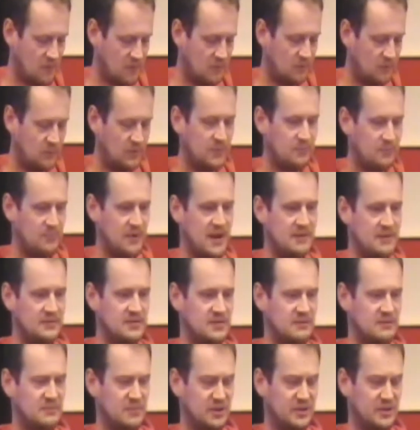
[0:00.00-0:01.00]
With
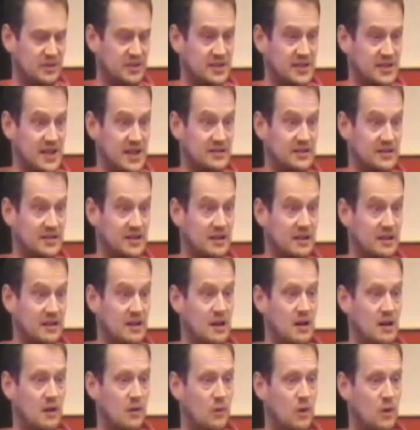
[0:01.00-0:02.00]
preemptive multitasking,
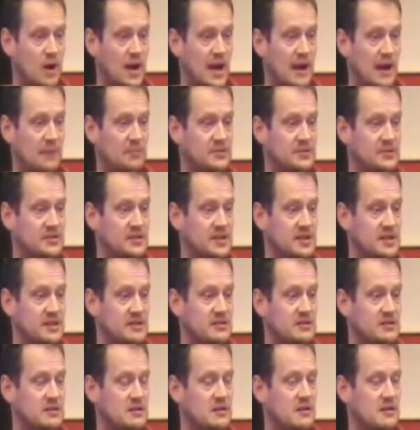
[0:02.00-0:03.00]
what happens
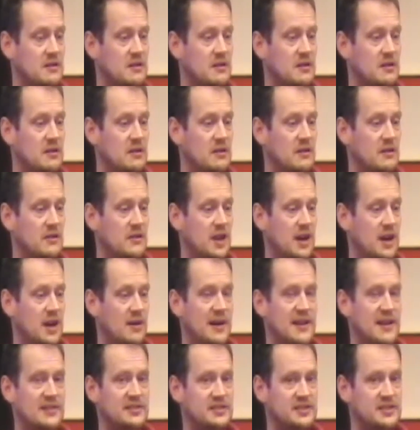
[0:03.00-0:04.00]
is the
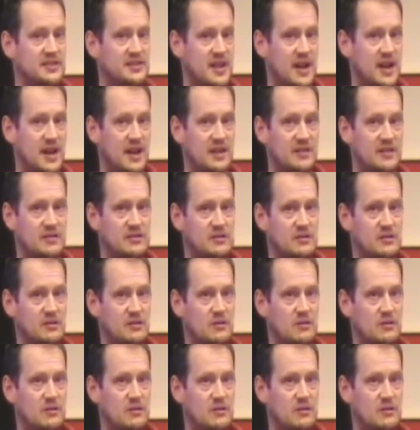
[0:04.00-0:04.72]
OS decides